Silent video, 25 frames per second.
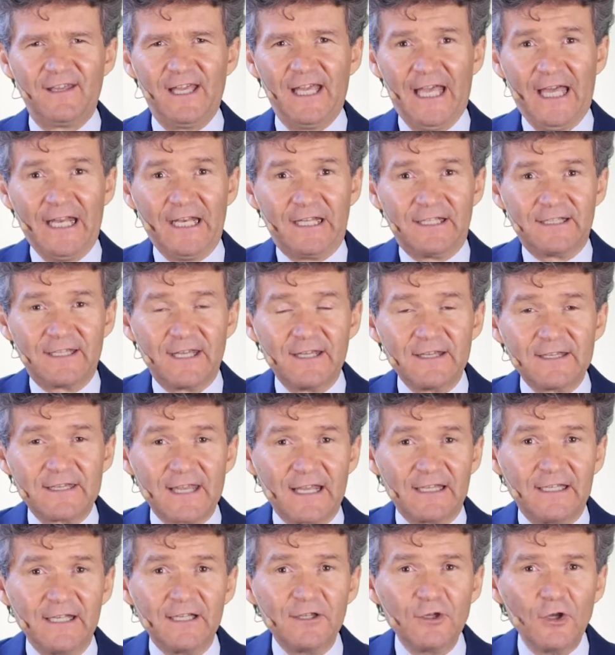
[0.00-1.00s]
And since
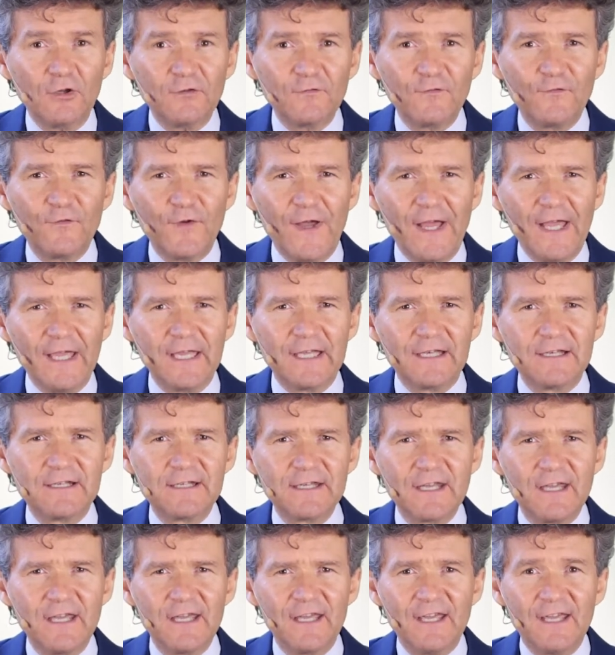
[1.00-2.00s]
I did not find
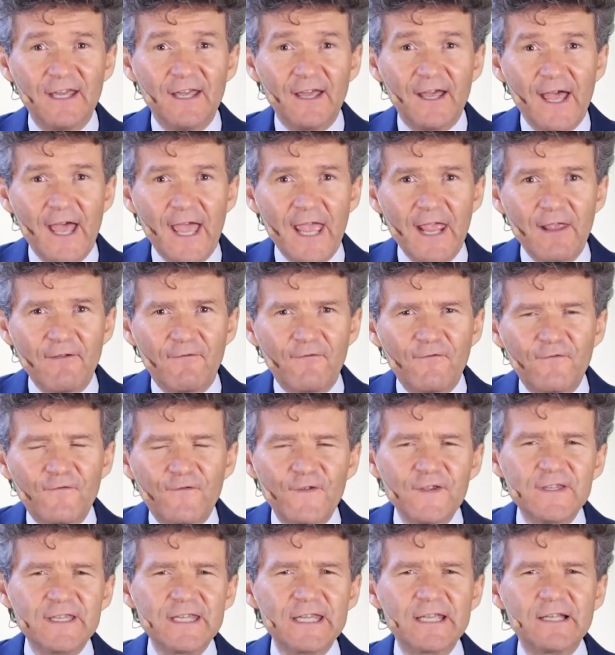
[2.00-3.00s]
a
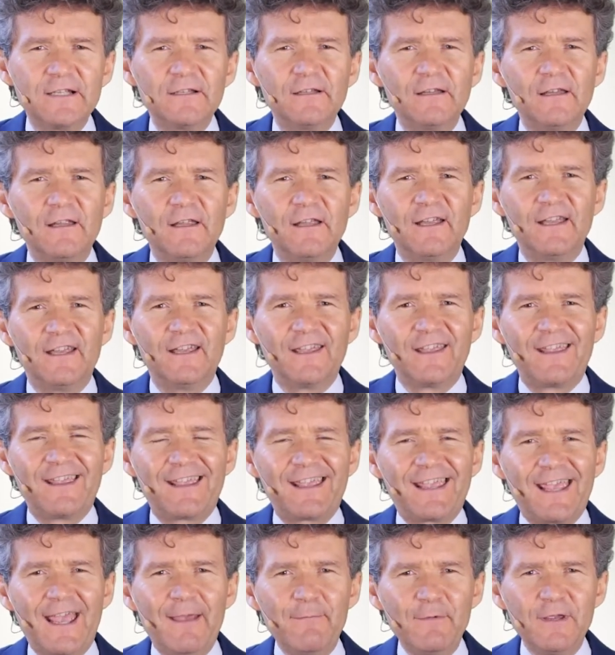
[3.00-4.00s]
physical,
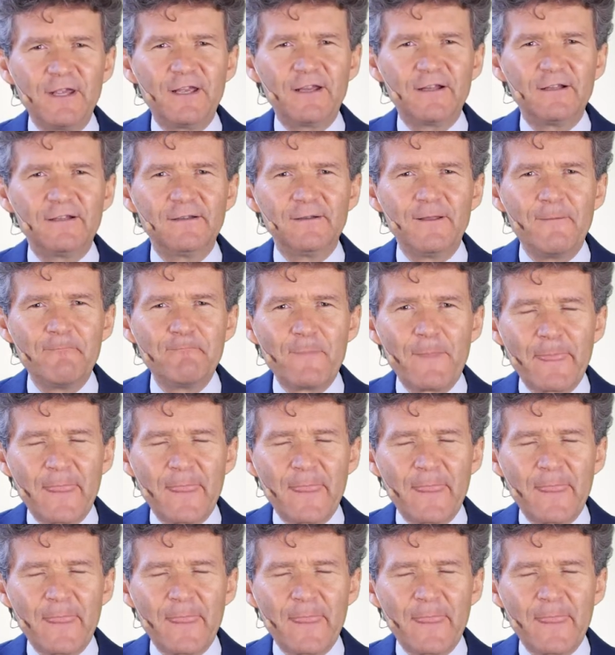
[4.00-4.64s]
chemical